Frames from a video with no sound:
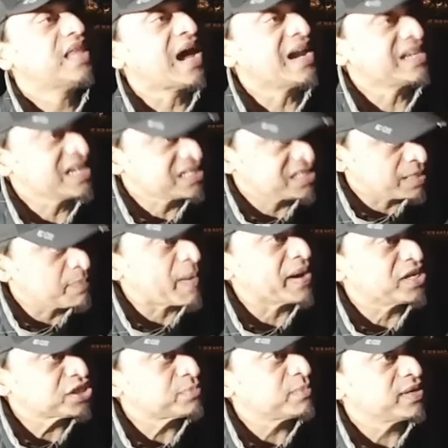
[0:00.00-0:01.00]
that it, is it's the
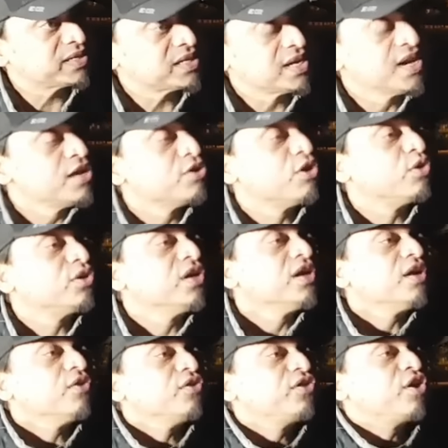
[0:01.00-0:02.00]
punishment. What saying, no, no, what you're
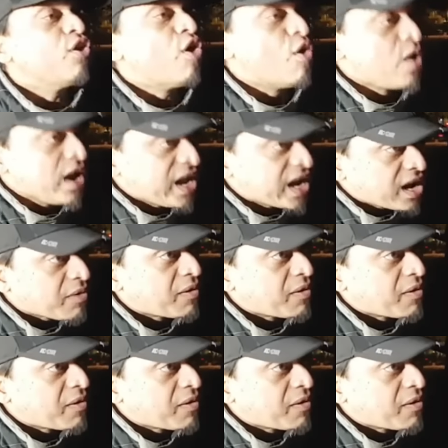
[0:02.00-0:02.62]
saying, what the you're only saying,